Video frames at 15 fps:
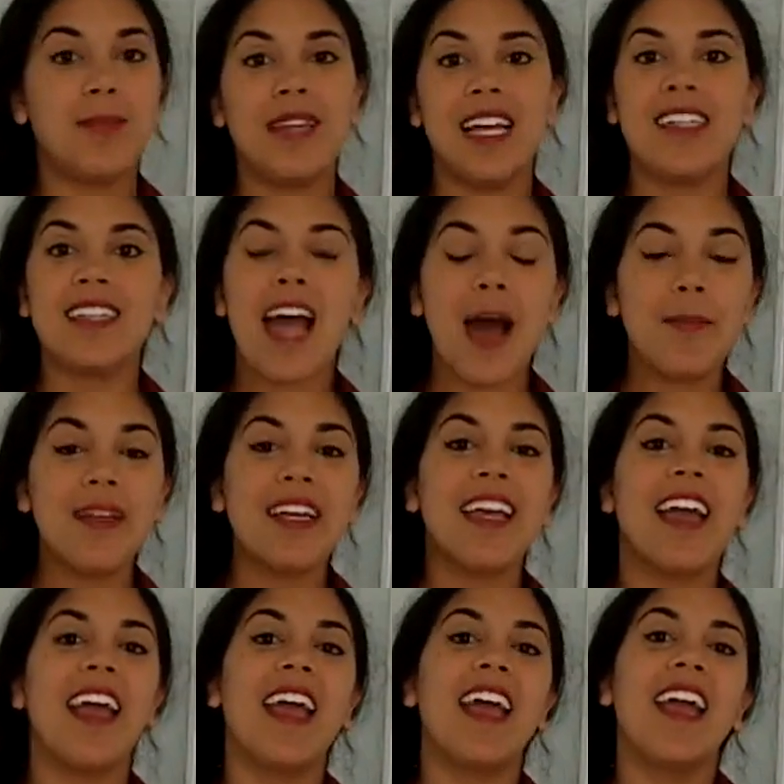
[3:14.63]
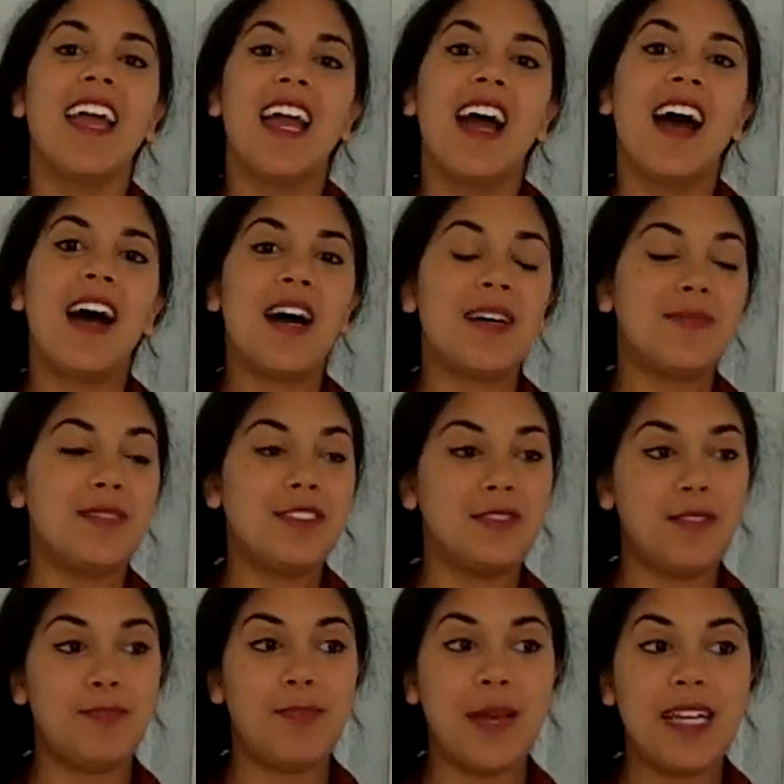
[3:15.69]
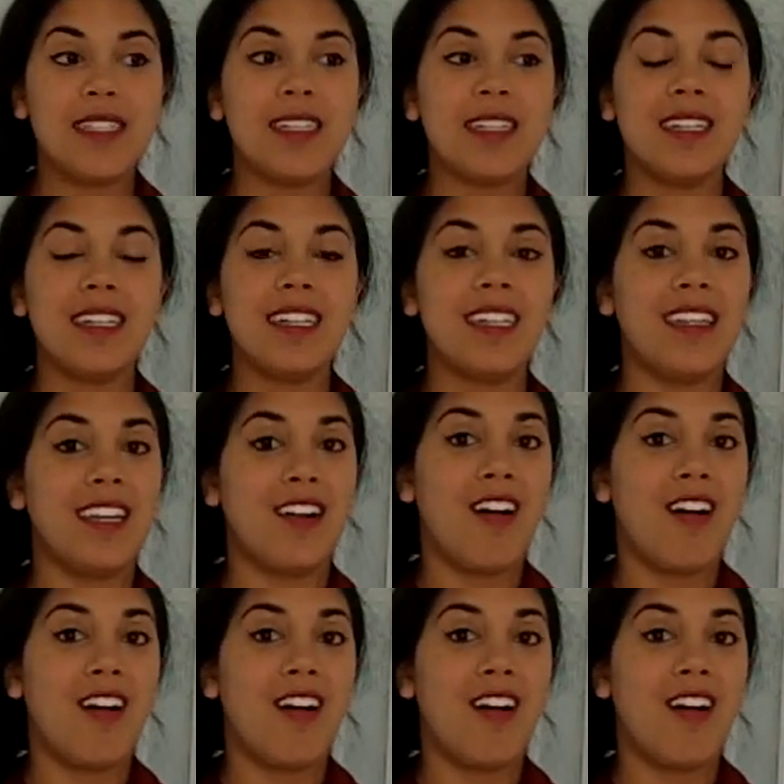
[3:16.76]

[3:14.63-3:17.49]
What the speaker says: some lace applique. Basically,